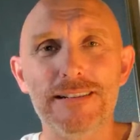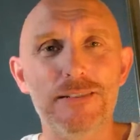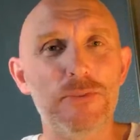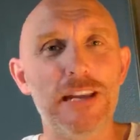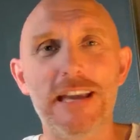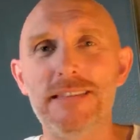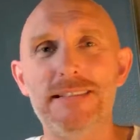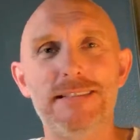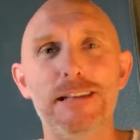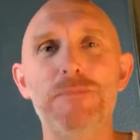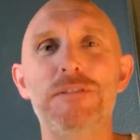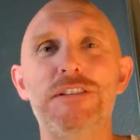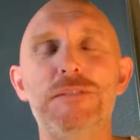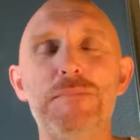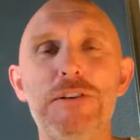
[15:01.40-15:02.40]
and we had the same
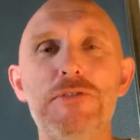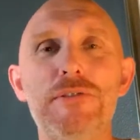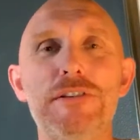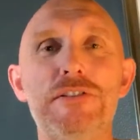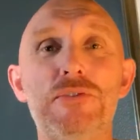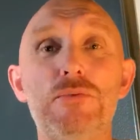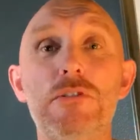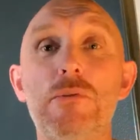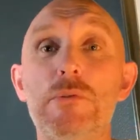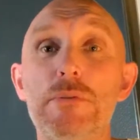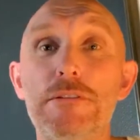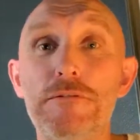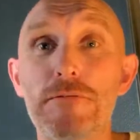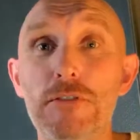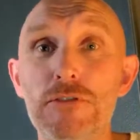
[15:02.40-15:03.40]
experience where when we
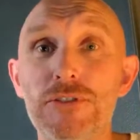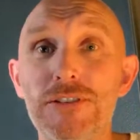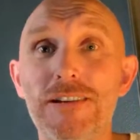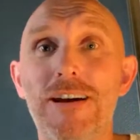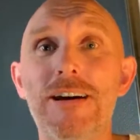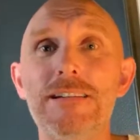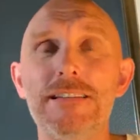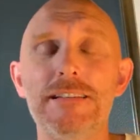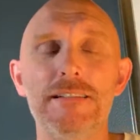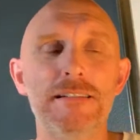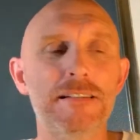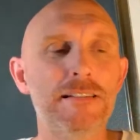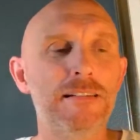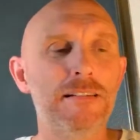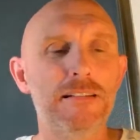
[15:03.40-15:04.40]
first got it,
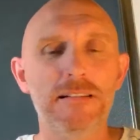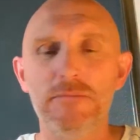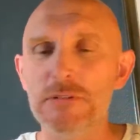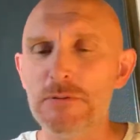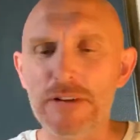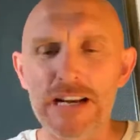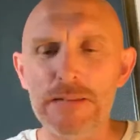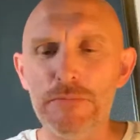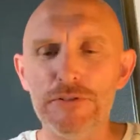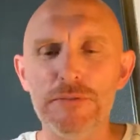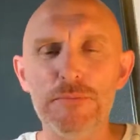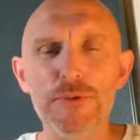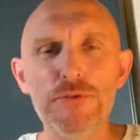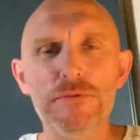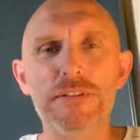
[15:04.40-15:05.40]
we were able to
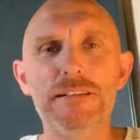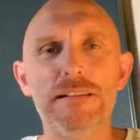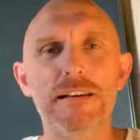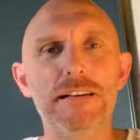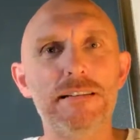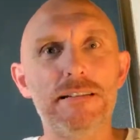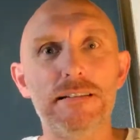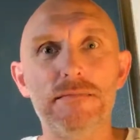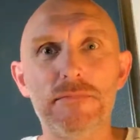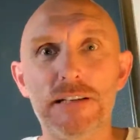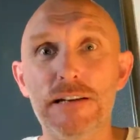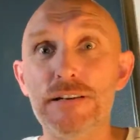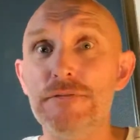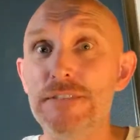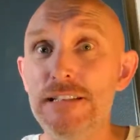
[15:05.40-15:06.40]
move it like
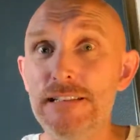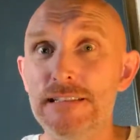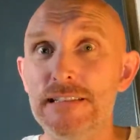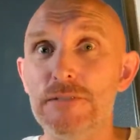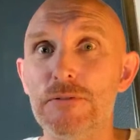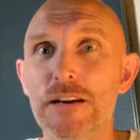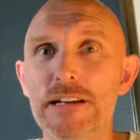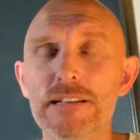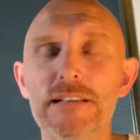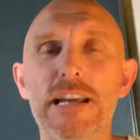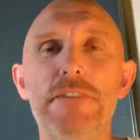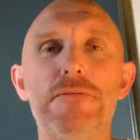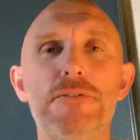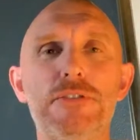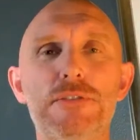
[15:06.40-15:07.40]
kind of easy, right?
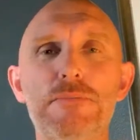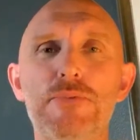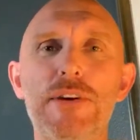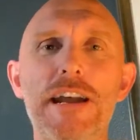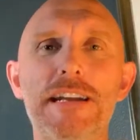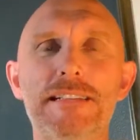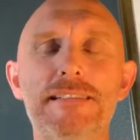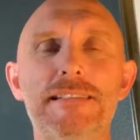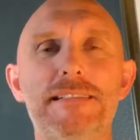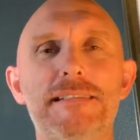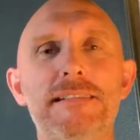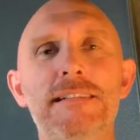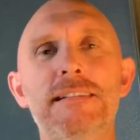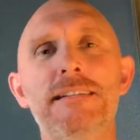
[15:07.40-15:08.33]
After some practice.